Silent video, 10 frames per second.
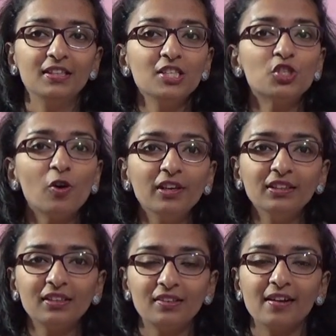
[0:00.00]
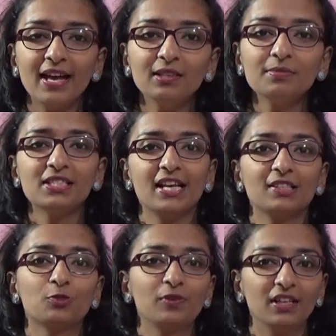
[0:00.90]
They join the granum
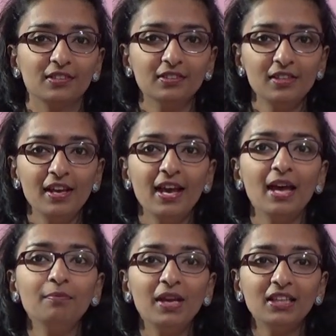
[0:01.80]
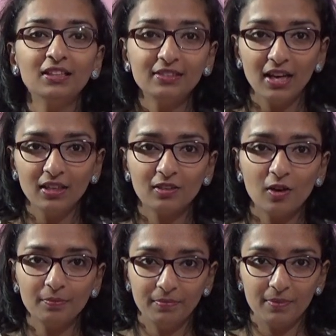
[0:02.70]
stacks together and make the
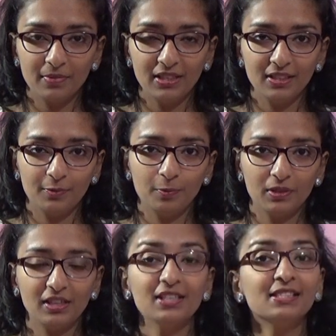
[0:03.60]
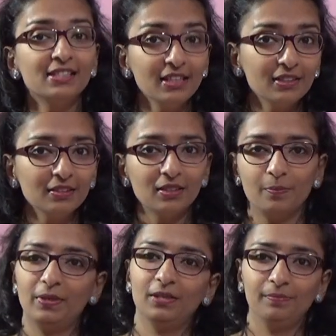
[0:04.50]
thylakoid membrane network a single
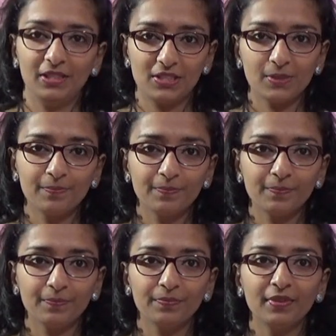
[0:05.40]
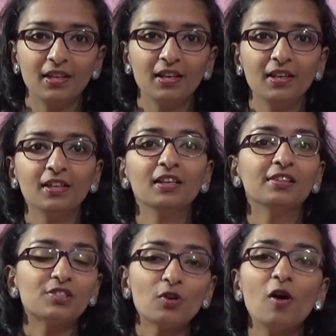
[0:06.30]
compartment.
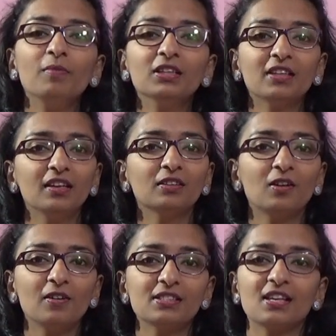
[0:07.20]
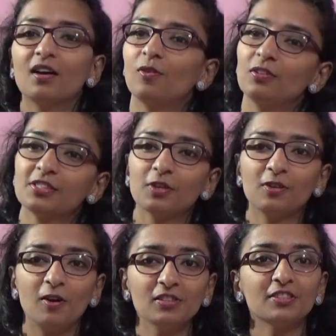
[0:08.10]
Stromal thylakoids are
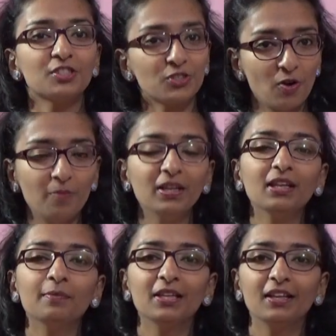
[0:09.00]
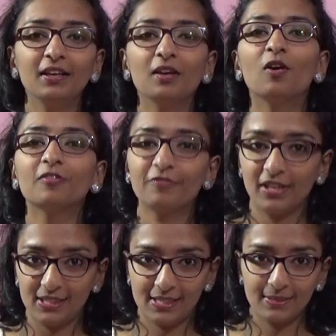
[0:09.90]
also called stromal lamellae or
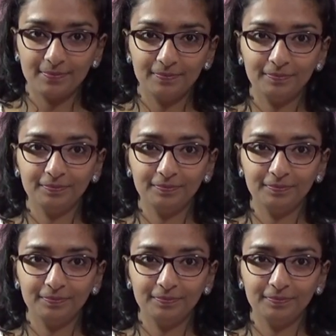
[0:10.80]
frets.